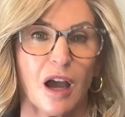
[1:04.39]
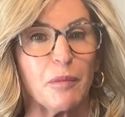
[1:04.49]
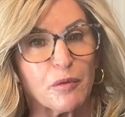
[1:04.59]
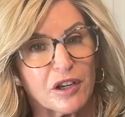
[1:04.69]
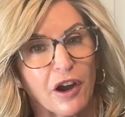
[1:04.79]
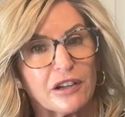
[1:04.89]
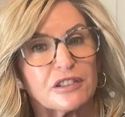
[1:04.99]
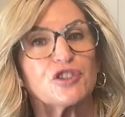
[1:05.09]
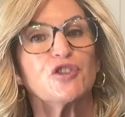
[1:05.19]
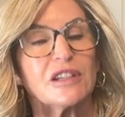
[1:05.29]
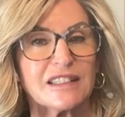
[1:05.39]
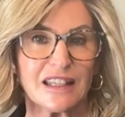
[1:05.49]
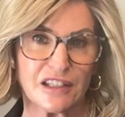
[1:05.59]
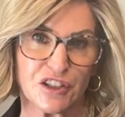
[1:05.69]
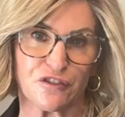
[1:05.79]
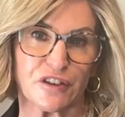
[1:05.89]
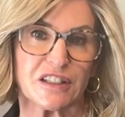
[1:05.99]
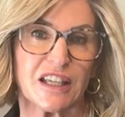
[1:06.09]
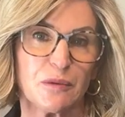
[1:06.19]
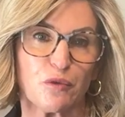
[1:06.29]
But regardless, you can see the
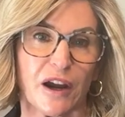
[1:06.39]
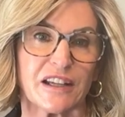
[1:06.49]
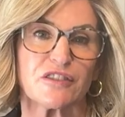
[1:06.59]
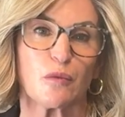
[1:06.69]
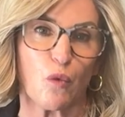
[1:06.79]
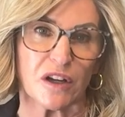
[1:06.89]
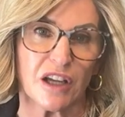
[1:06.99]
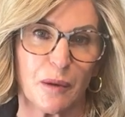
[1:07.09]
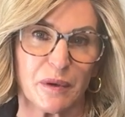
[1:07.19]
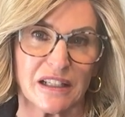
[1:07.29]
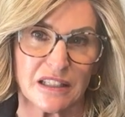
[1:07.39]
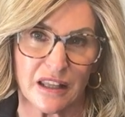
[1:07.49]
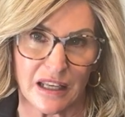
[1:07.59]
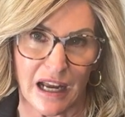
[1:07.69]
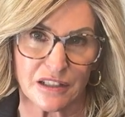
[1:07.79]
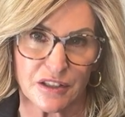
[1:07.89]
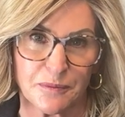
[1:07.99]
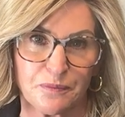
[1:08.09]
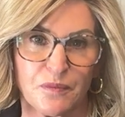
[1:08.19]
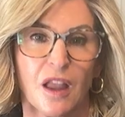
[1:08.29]
difference in price from one company to the next.
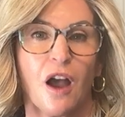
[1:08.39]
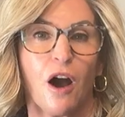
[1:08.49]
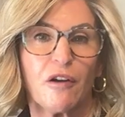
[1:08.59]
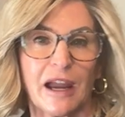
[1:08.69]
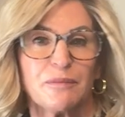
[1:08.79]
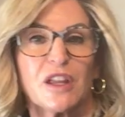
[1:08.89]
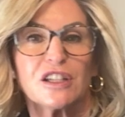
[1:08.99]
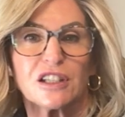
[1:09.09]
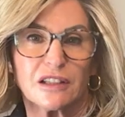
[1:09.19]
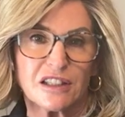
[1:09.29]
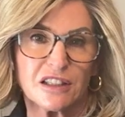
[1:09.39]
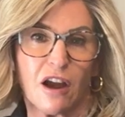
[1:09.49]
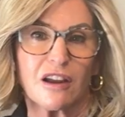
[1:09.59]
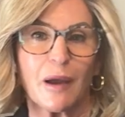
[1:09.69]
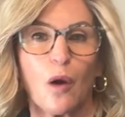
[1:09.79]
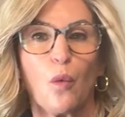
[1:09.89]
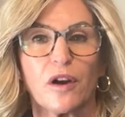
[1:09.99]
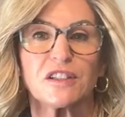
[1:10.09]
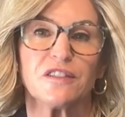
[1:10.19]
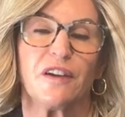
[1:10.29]
Okay, so let's talk about
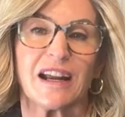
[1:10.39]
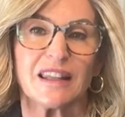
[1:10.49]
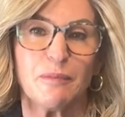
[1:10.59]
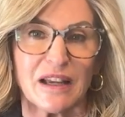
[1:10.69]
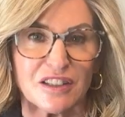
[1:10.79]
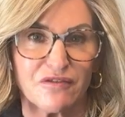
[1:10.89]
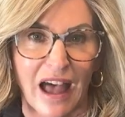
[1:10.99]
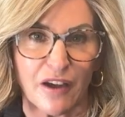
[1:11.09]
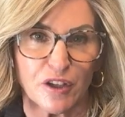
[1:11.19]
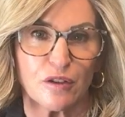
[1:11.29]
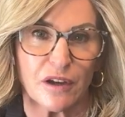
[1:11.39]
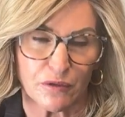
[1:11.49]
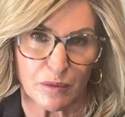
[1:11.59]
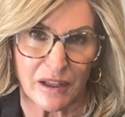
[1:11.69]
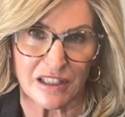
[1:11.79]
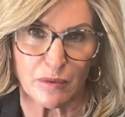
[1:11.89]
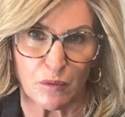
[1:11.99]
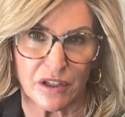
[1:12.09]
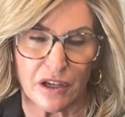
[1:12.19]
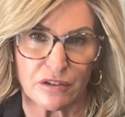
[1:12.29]
where to find the best value in replacement
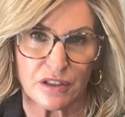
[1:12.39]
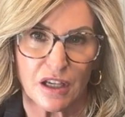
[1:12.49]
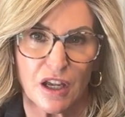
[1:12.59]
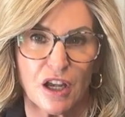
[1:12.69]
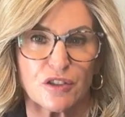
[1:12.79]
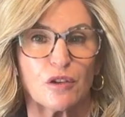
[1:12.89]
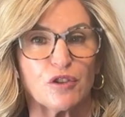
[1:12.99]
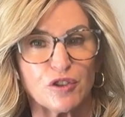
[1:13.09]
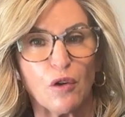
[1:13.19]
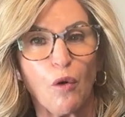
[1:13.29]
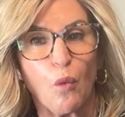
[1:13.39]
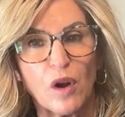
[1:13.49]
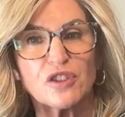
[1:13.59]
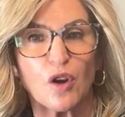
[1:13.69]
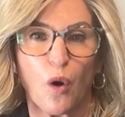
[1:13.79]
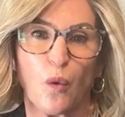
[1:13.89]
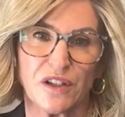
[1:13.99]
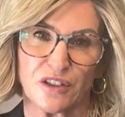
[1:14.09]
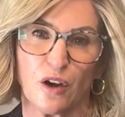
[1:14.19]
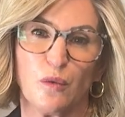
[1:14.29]
windows. So you don't want to
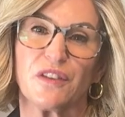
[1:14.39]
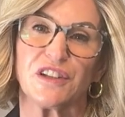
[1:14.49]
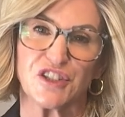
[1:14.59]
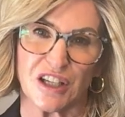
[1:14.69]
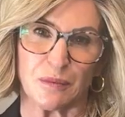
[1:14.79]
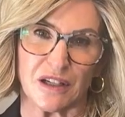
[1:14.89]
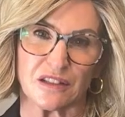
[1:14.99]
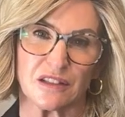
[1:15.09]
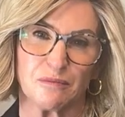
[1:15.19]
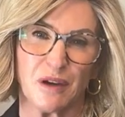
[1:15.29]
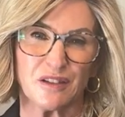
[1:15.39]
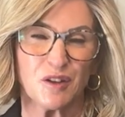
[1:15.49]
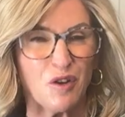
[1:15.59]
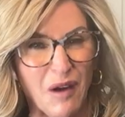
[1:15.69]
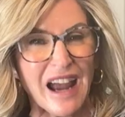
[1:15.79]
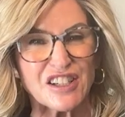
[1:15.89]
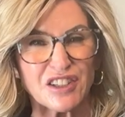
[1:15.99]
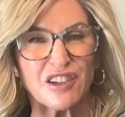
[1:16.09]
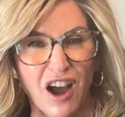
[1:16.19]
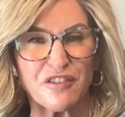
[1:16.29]
always go with the cheapest, but who
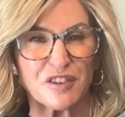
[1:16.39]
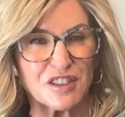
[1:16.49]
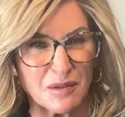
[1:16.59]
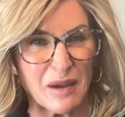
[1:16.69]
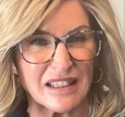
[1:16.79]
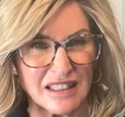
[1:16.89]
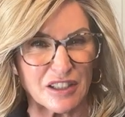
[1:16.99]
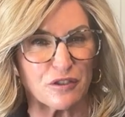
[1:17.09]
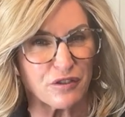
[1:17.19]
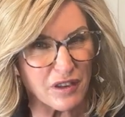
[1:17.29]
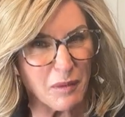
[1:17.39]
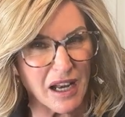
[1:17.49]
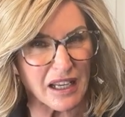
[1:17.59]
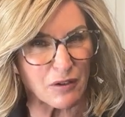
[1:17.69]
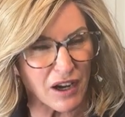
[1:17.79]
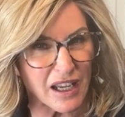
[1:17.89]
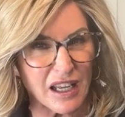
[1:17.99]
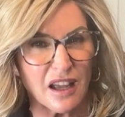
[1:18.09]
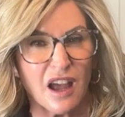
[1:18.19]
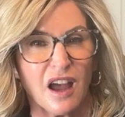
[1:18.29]
actually offers the best deal for the money, right?